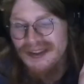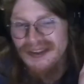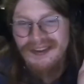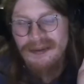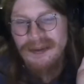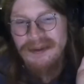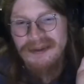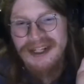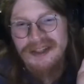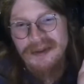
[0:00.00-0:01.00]
This has been
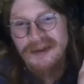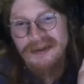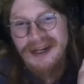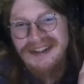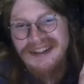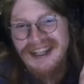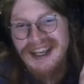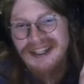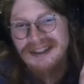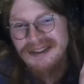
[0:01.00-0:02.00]
Ragebrew's ranting
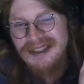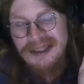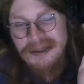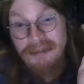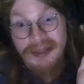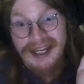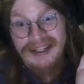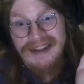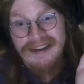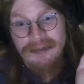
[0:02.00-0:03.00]
again.
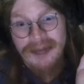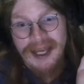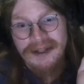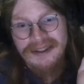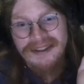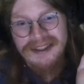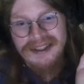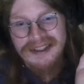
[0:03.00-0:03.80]
Black Lives Matter.